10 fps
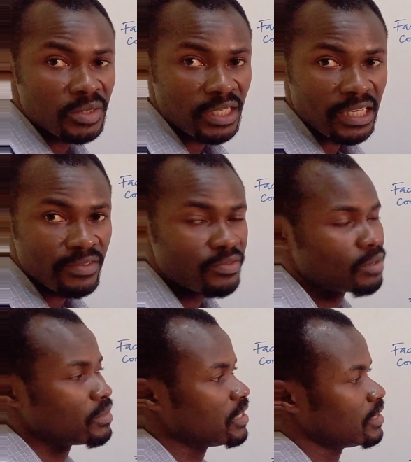Okay,
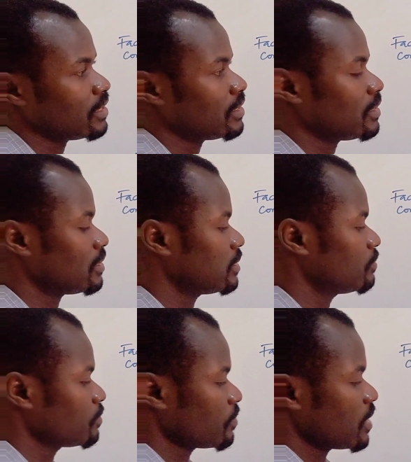from indices.
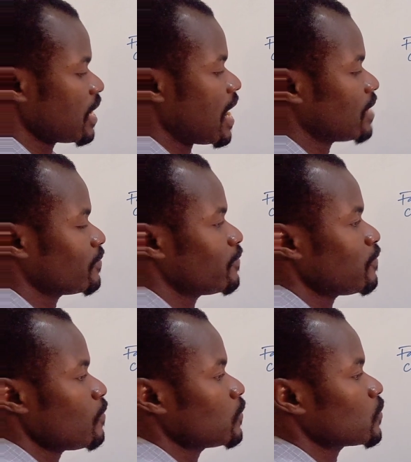And
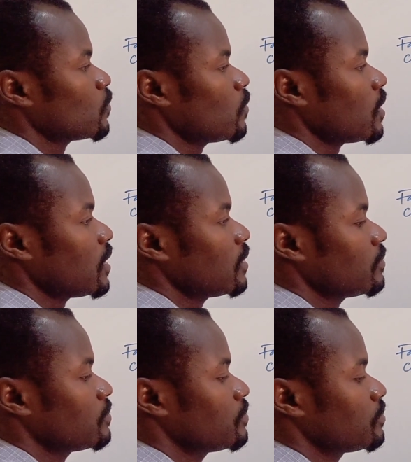4 squared